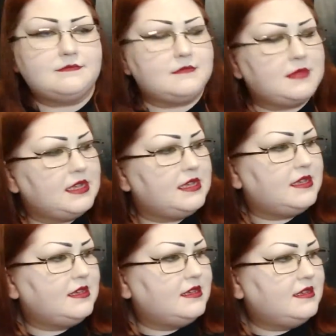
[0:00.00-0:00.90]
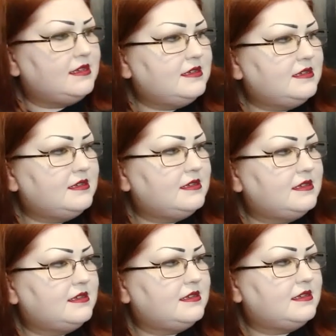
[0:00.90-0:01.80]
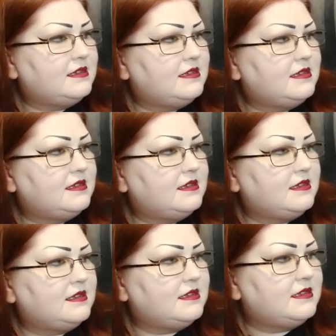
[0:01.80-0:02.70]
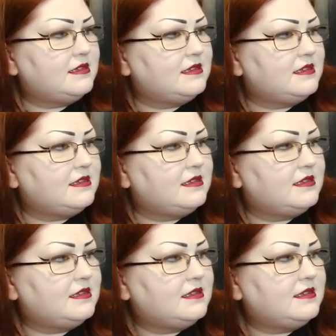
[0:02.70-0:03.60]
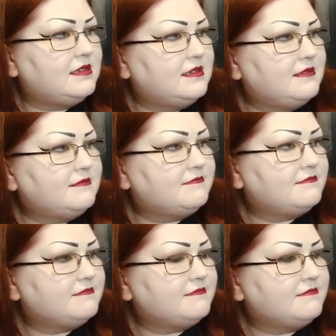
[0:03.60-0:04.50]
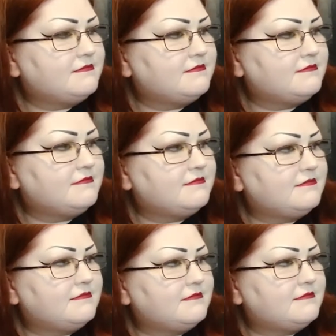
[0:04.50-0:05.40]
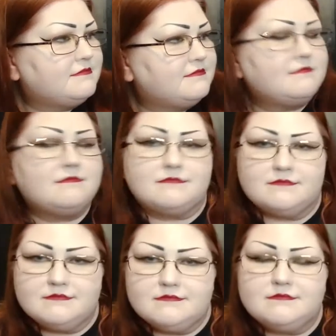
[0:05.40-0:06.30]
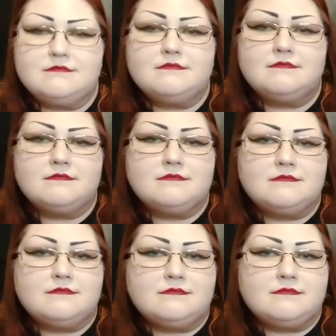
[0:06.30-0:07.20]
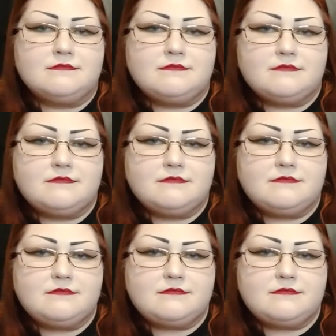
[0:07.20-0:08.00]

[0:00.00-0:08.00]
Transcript: [no speech]